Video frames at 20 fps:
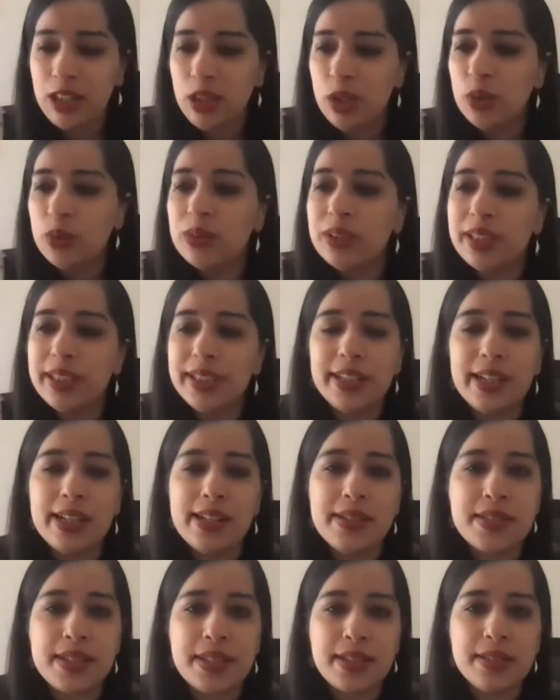
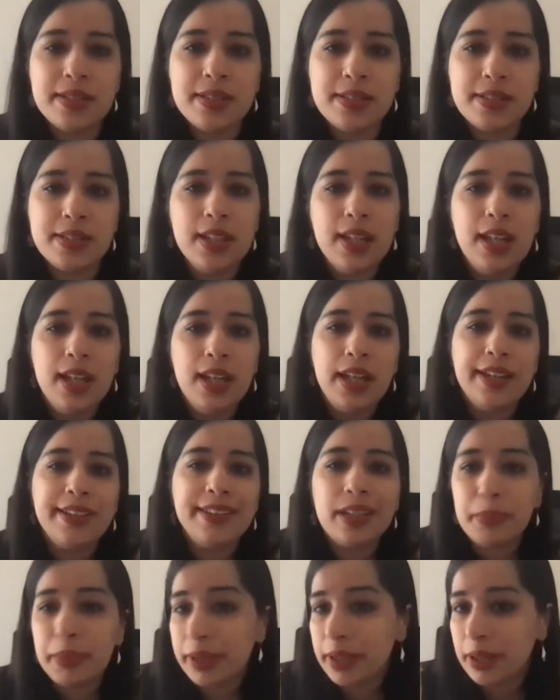Loneliness is an
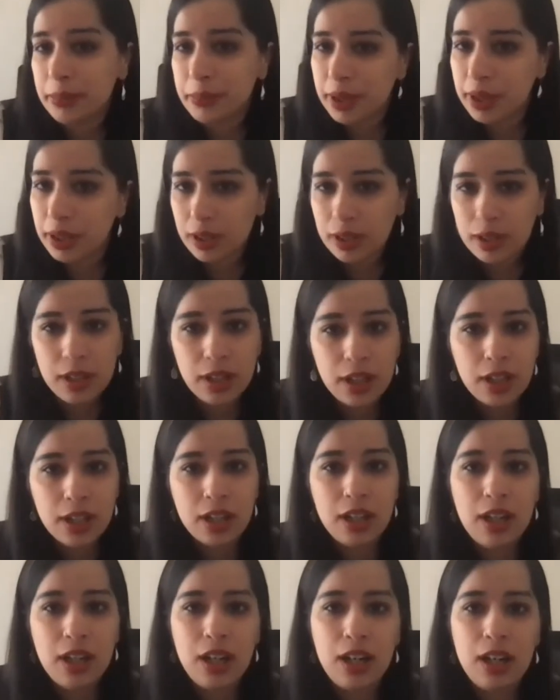epidemic.
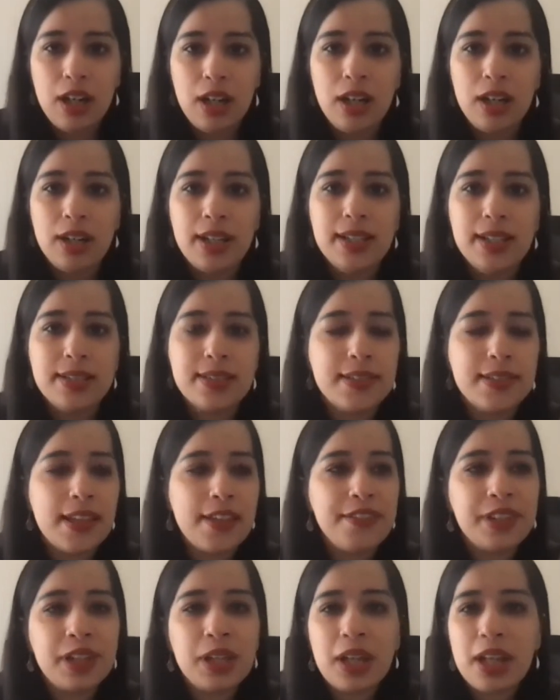It's
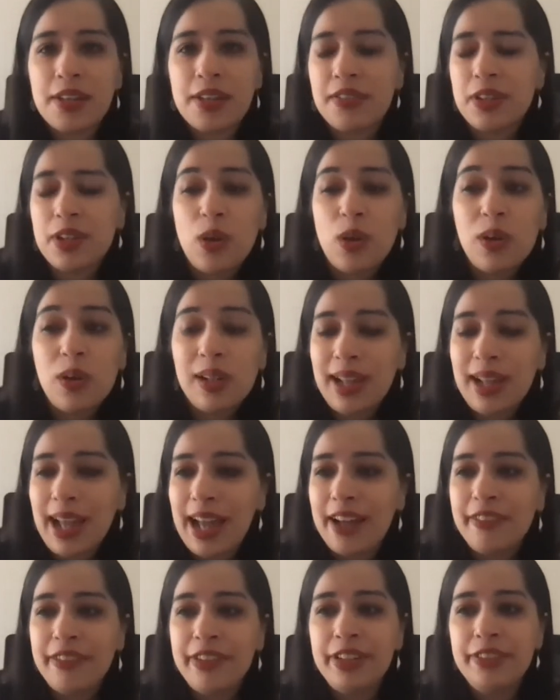we all
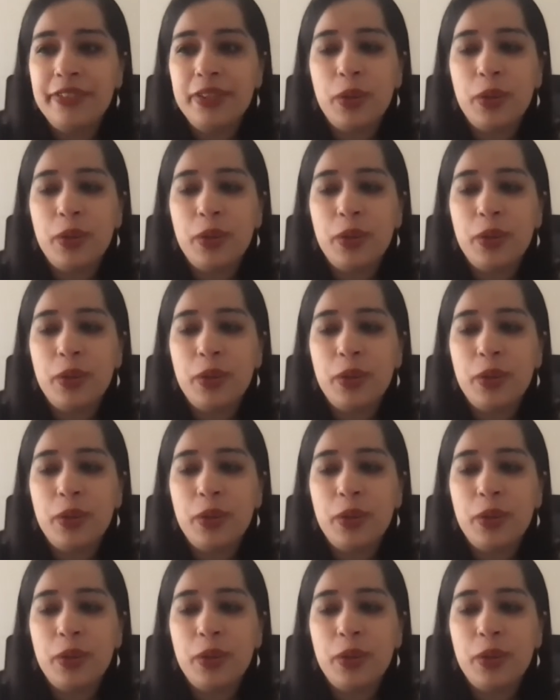have it.